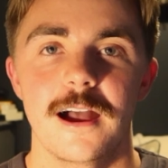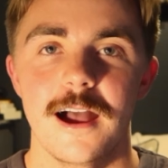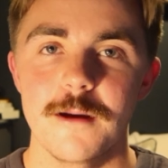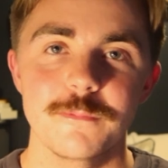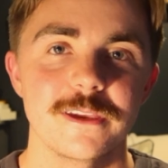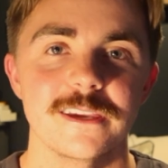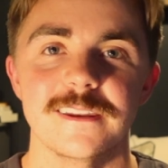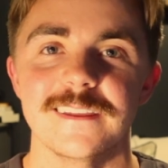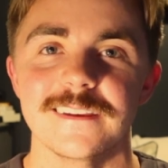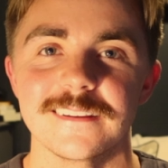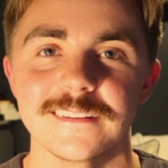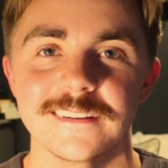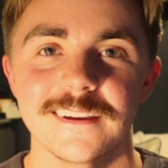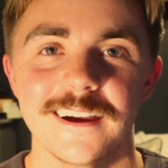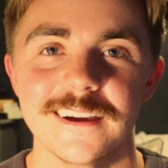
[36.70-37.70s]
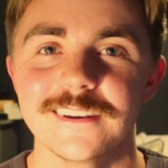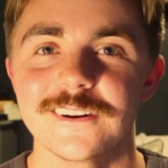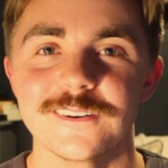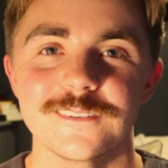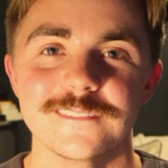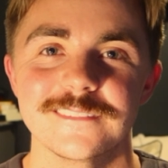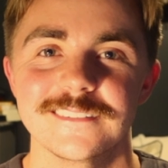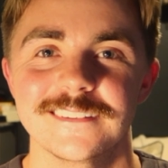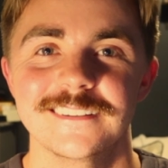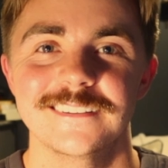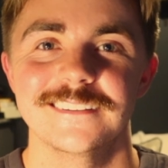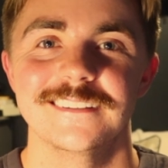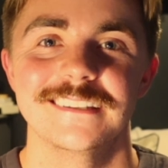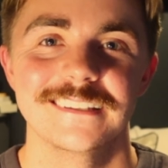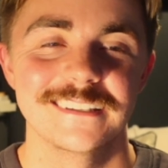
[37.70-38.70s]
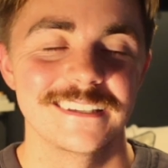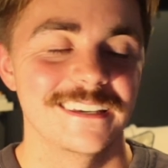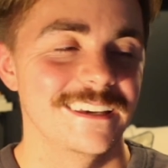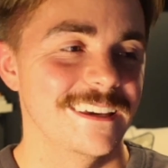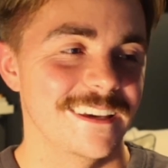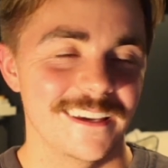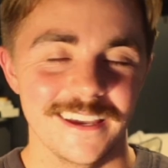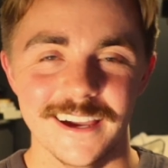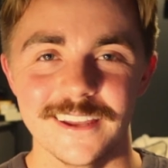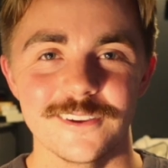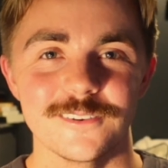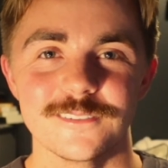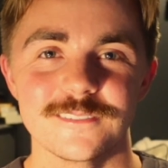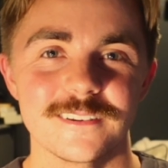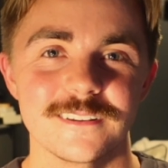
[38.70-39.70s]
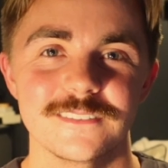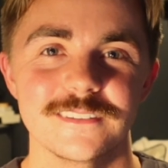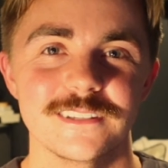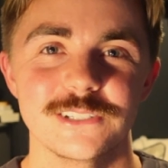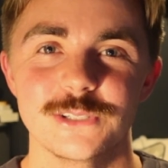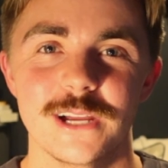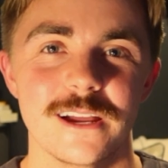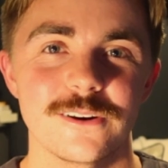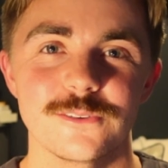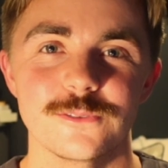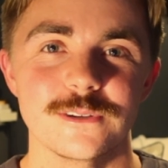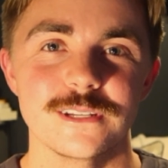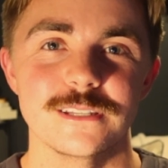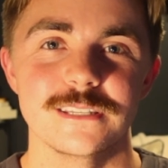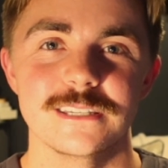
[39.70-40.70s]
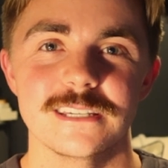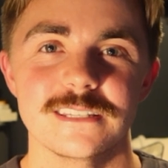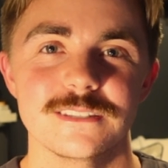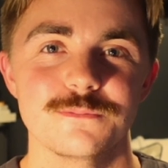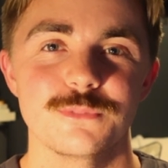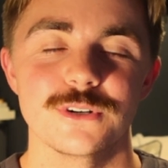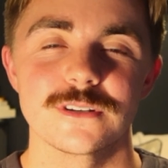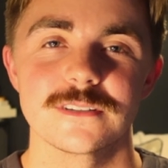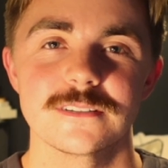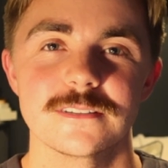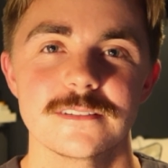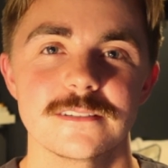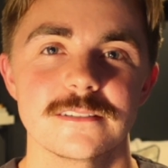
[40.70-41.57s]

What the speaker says: I'm kidding. I don't. I don't read kids' books.